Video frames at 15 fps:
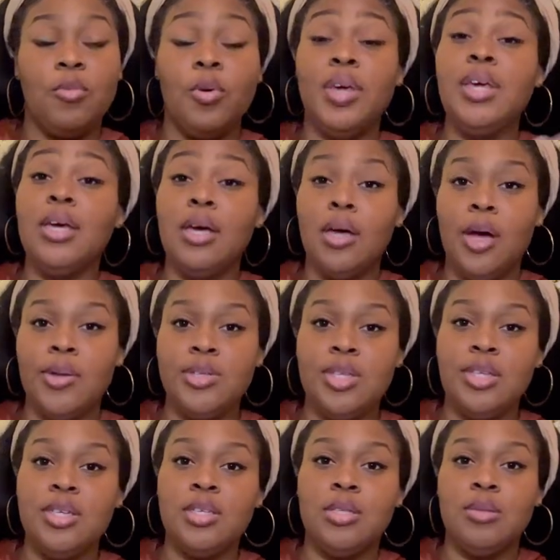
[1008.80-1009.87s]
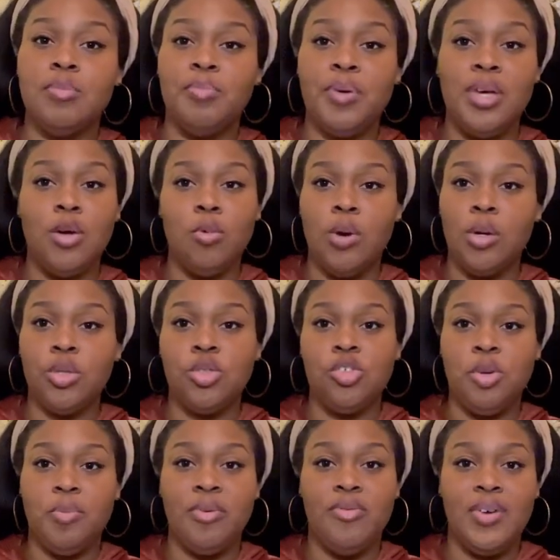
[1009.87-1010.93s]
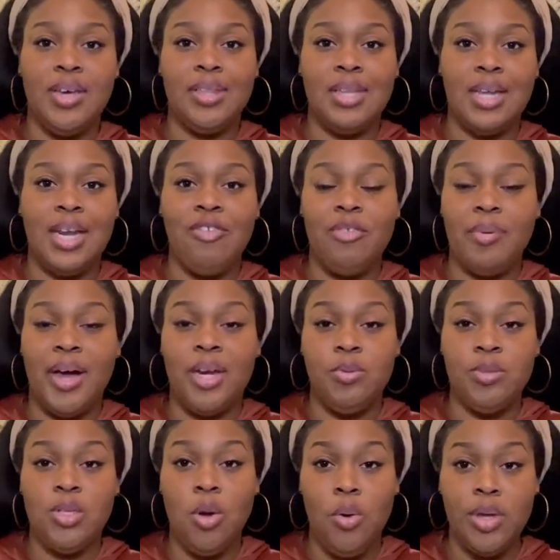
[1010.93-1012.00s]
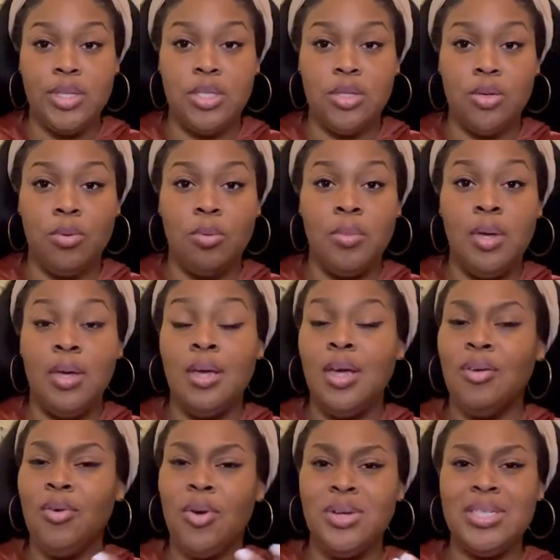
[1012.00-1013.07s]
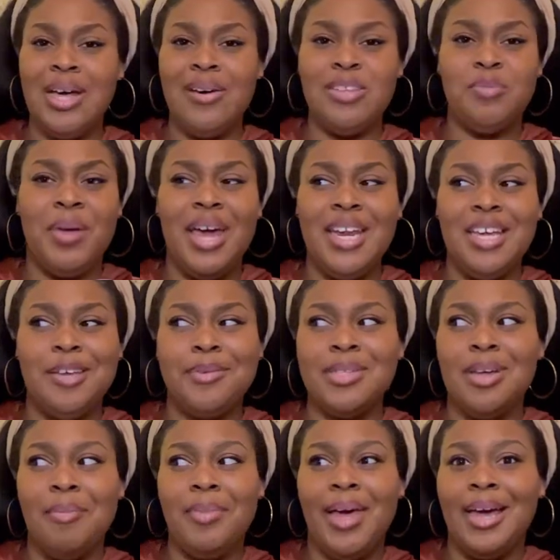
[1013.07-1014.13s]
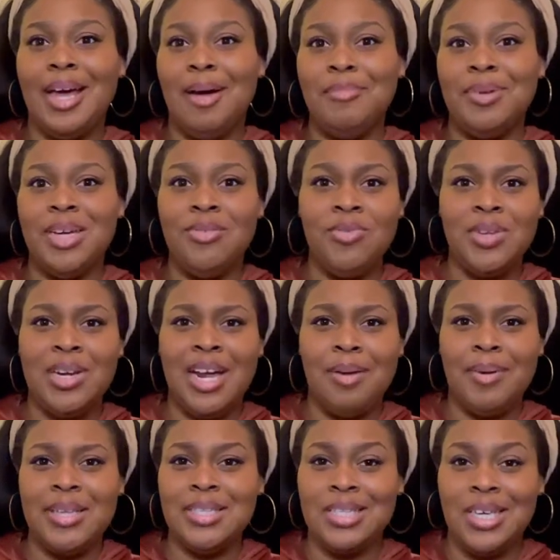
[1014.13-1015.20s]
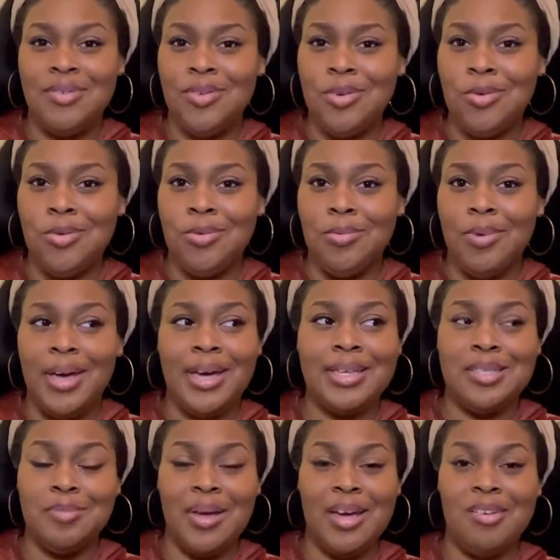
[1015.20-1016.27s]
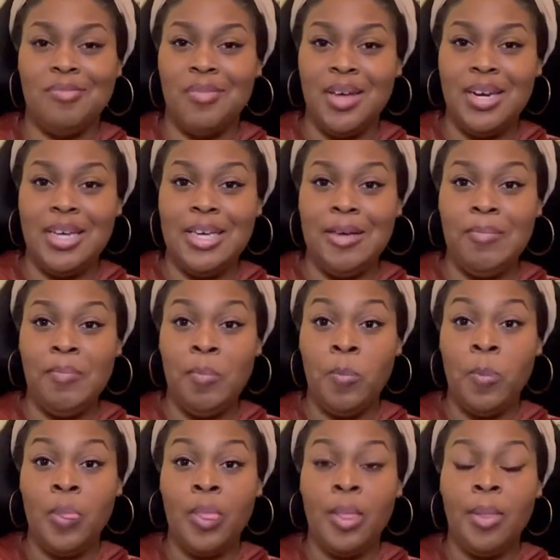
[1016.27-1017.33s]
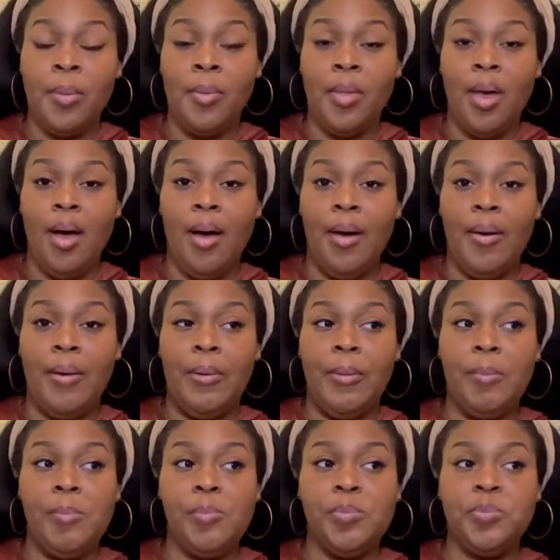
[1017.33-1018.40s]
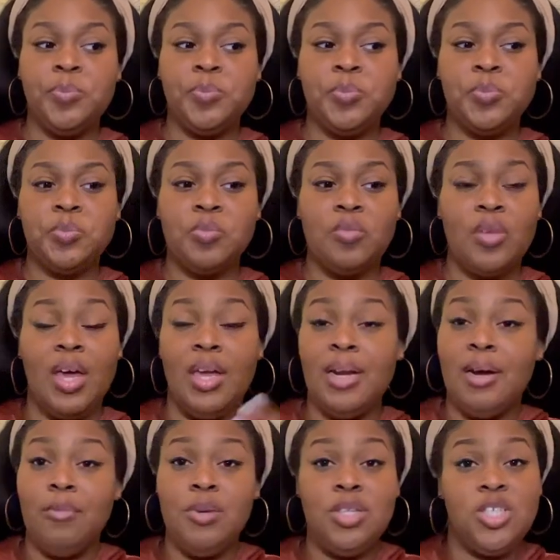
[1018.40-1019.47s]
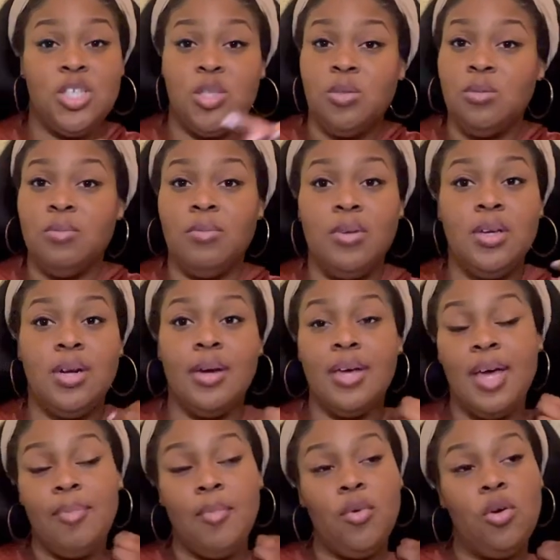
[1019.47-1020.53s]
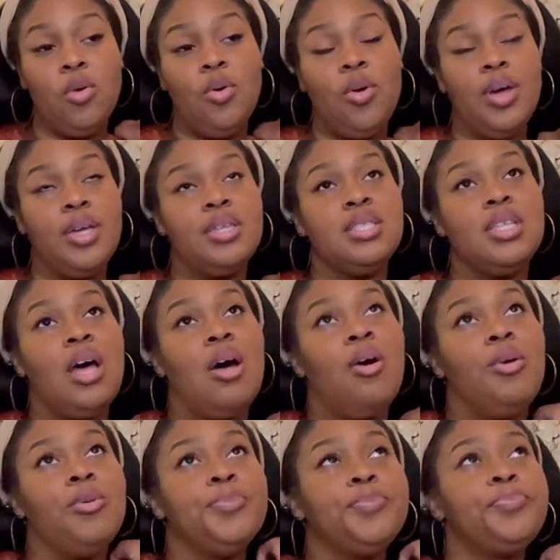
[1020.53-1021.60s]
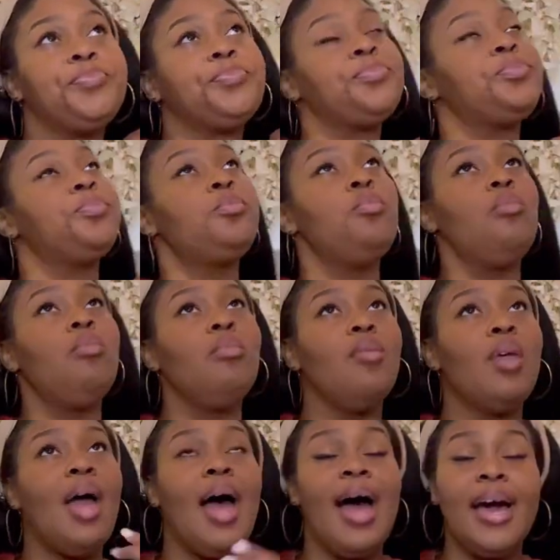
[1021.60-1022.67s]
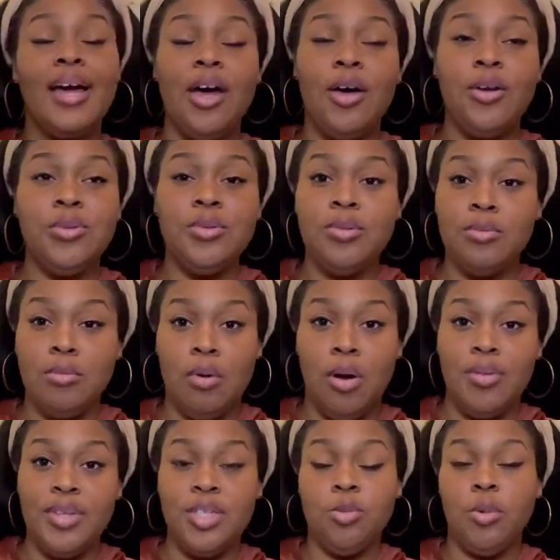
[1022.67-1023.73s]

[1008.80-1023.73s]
well, he could go to this big road trip event that everybody was going to. Of course, I was mad at him, so I'm like, I'm definitely not about to give you X amount of money. Um, and I, we just, you know, kept going on. So I go on this